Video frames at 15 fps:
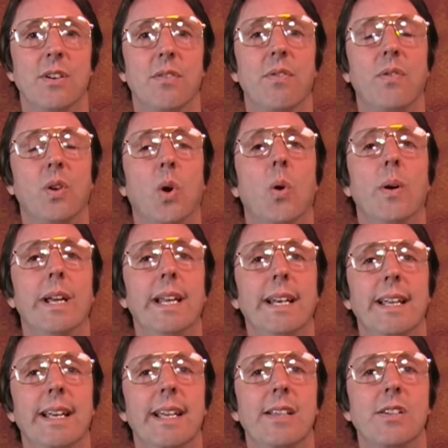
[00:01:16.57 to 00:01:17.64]
your
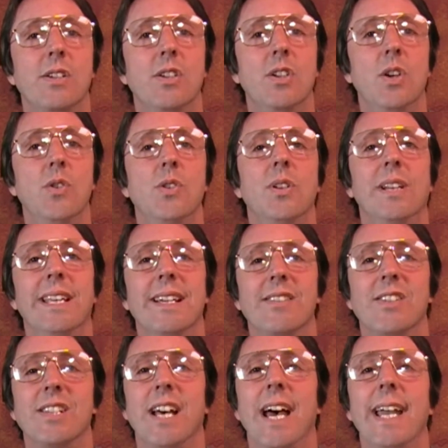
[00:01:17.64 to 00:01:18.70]
flooring is usually a
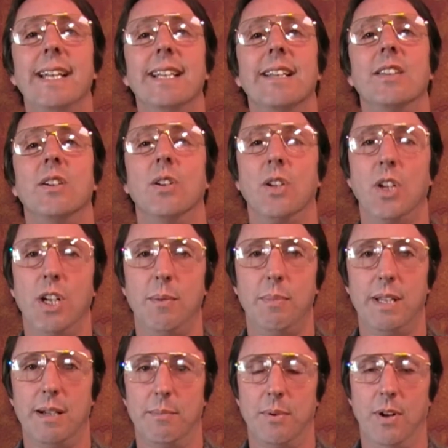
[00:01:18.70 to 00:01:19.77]
sign that there could
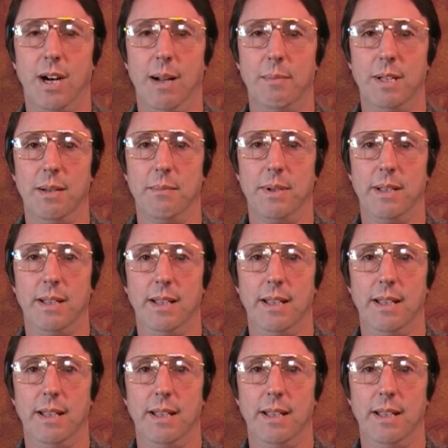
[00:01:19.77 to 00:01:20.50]
be a problem.